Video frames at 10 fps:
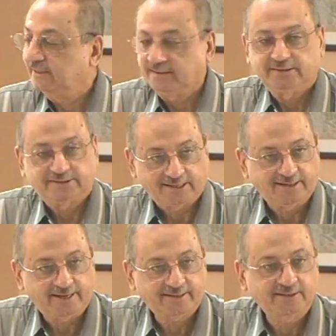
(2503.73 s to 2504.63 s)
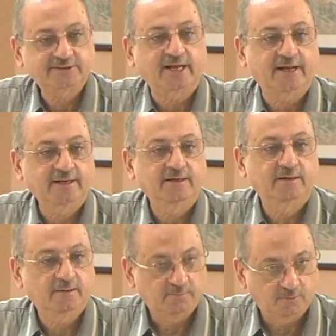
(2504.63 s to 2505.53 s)
sun letters and
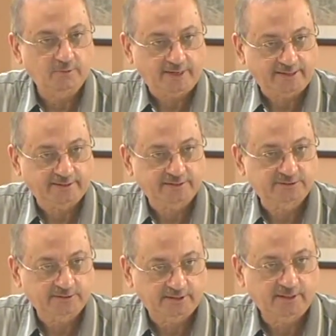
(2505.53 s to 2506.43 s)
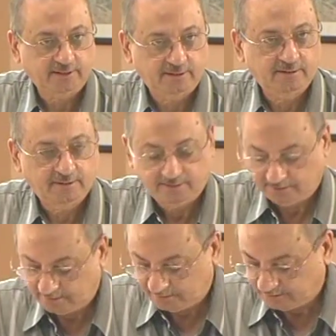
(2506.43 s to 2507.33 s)
moon letters.
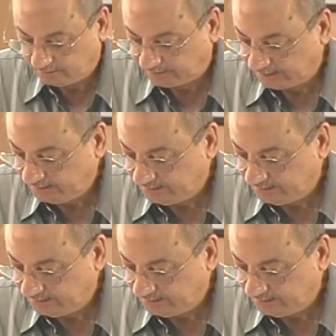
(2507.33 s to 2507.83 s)
Okay?